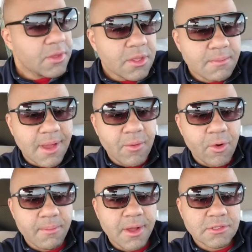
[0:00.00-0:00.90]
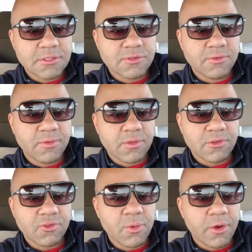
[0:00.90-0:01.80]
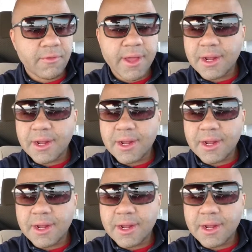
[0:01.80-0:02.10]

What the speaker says: my whereabouts and so forth and so on, right?